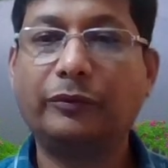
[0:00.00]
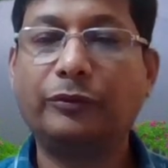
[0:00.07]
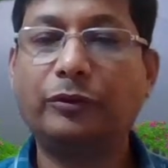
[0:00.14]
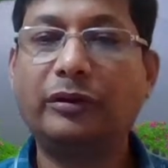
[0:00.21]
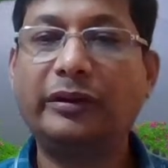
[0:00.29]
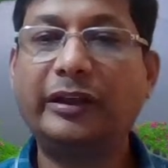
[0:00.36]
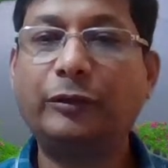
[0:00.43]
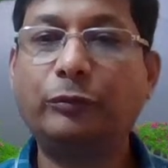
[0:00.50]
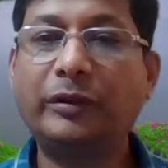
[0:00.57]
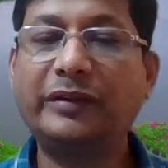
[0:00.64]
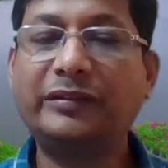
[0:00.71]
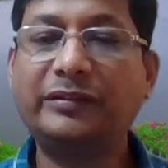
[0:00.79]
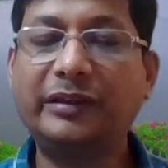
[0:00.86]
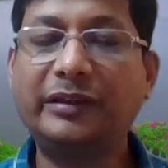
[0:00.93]
So that
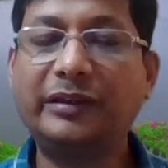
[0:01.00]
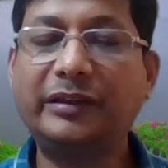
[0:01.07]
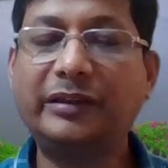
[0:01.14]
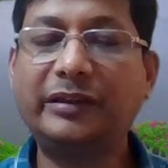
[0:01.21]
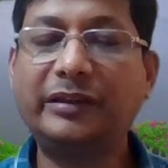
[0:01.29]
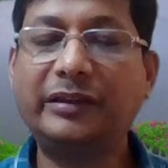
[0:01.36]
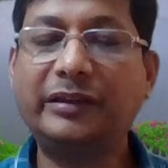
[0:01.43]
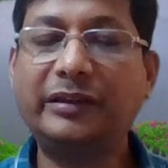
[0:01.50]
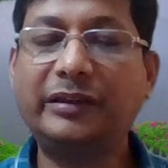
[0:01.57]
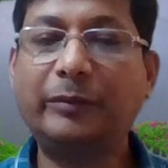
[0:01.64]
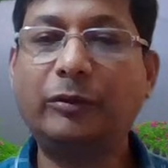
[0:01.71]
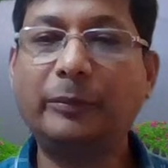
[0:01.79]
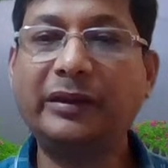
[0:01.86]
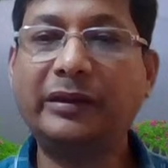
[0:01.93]
was developed in
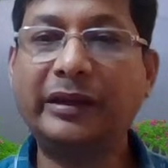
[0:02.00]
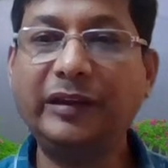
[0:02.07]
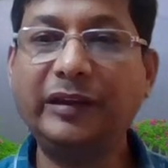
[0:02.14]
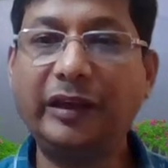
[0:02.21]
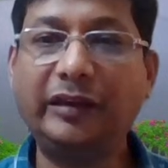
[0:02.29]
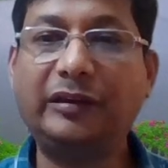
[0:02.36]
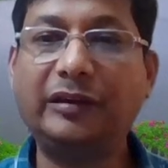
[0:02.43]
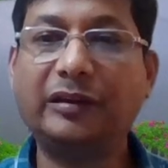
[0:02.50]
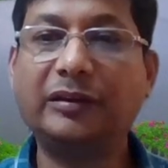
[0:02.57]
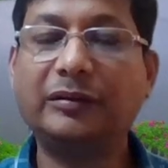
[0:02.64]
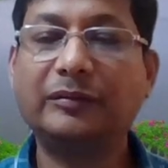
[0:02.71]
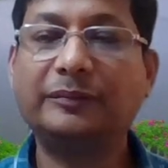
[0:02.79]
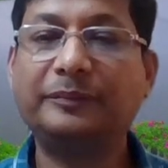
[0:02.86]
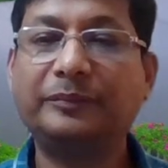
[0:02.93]
1998,
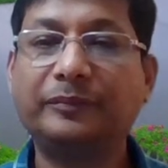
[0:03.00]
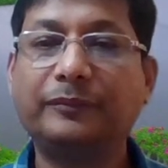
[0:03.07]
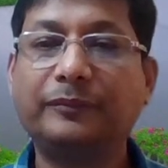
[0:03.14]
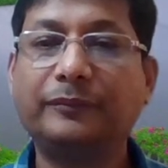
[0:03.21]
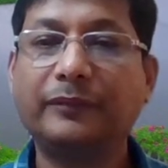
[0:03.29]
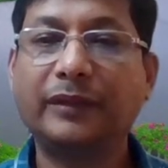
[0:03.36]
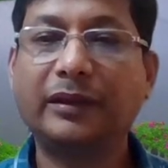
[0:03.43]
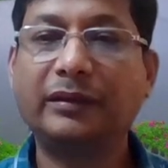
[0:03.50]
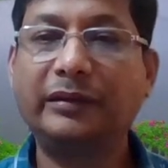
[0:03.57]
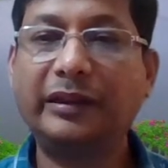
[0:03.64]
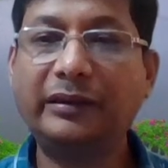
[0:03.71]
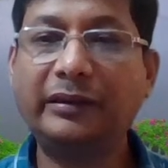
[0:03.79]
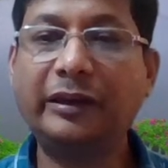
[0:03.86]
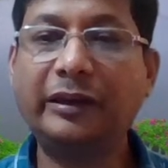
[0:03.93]

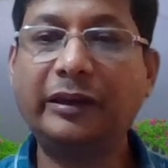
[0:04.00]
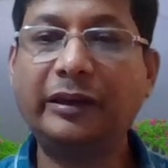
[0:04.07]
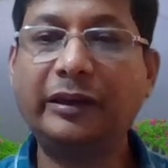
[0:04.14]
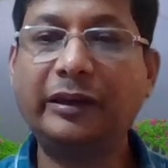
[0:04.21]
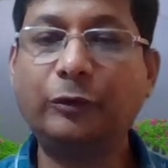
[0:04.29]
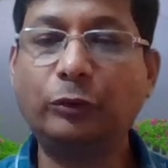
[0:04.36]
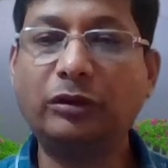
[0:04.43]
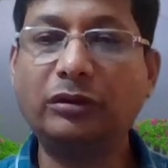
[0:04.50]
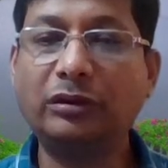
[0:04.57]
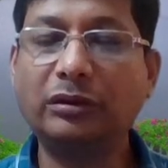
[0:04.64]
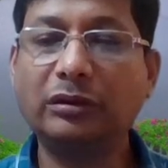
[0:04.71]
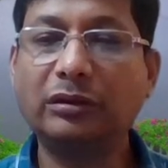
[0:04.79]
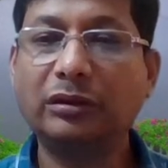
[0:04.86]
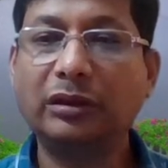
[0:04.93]
that network,
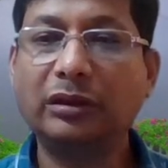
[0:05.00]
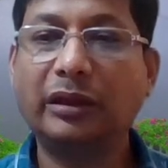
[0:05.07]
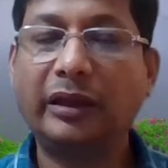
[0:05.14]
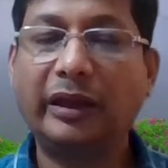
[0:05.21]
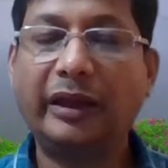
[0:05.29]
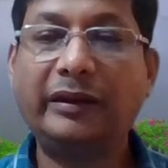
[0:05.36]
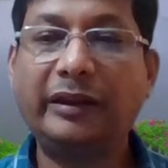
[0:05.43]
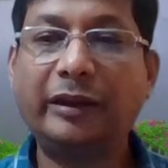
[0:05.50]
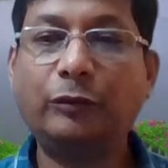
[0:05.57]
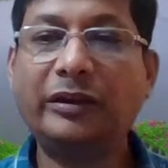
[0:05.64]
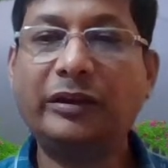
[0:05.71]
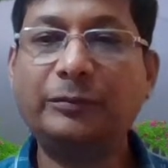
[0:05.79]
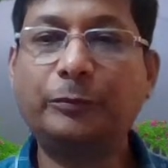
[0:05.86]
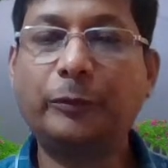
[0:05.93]
and
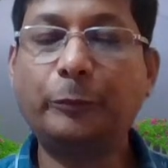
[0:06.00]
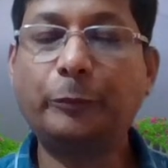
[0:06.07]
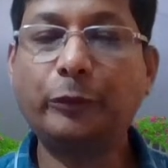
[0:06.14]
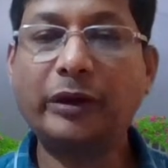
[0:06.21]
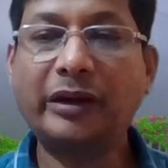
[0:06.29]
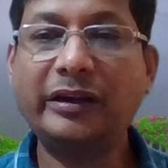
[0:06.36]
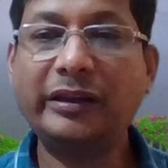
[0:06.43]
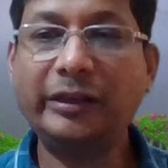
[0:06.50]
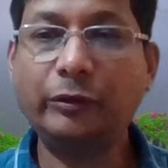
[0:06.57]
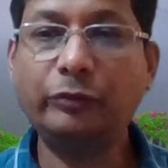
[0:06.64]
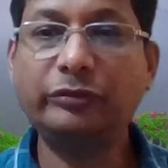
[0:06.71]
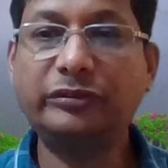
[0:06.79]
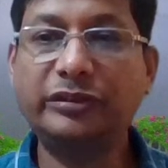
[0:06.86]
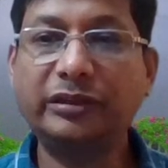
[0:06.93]
that was popularly
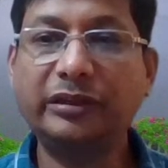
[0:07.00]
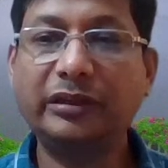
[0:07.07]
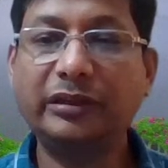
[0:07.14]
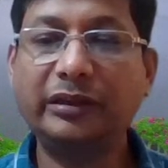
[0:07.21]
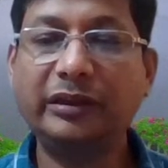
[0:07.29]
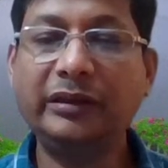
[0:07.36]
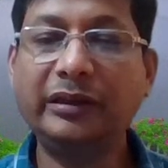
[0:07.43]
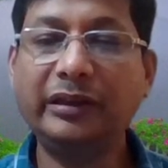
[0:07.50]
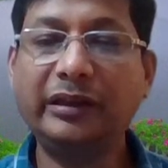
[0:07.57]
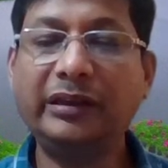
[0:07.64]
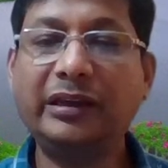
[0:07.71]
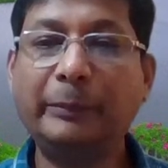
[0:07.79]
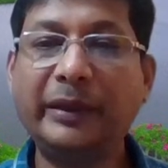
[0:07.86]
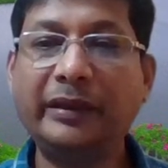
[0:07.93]
used in
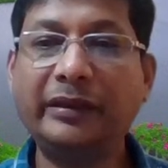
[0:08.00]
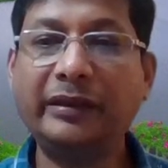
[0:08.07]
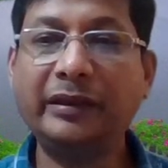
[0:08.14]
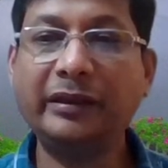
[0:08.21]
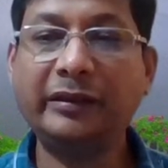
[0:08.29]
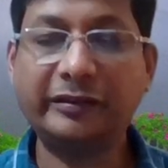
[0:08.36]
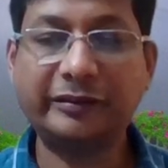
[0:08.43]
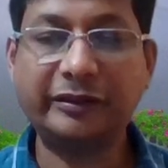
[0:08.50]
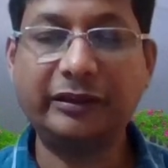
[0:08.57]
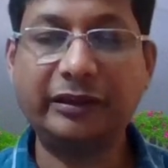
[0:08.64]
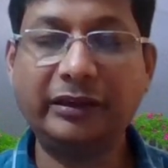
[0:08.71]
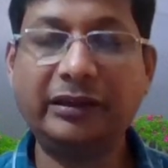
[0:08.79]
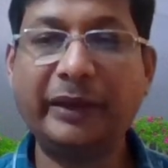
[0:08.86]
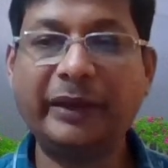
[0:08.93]
the banking industry,
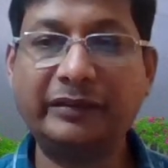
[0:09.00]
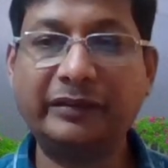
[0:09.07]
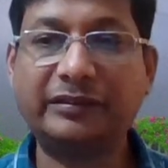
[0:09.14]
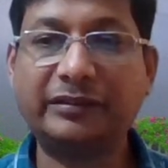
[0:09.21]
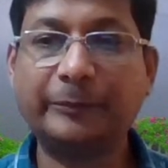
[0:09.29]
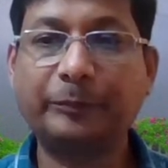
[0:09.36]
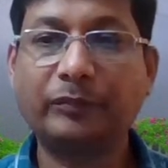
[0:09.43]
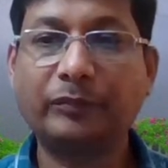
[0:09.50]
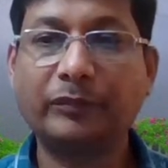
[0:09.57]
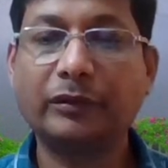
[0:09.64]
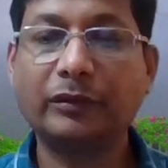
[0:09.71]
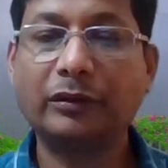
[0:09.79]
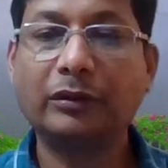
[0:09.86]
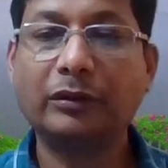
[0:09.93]
in the banks,
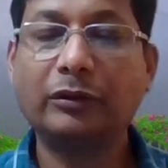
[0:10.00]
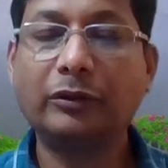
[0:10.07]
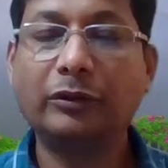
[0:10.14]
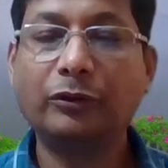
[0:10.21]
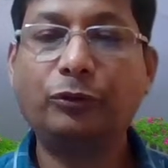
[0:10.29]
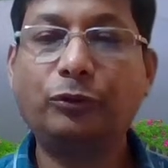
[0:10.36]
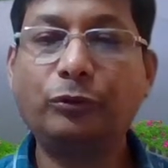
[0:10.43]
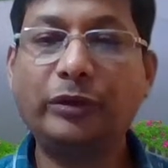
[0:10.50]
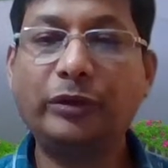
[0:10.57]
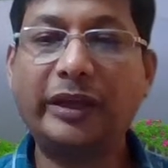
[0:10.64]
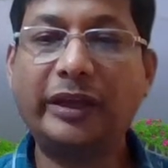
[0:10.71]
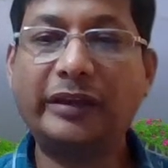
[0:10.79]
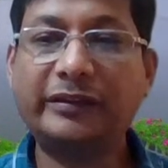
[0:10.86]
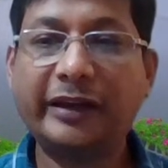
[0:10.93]
to
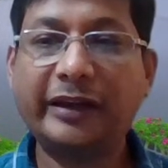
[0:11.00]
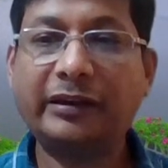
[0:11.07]
extract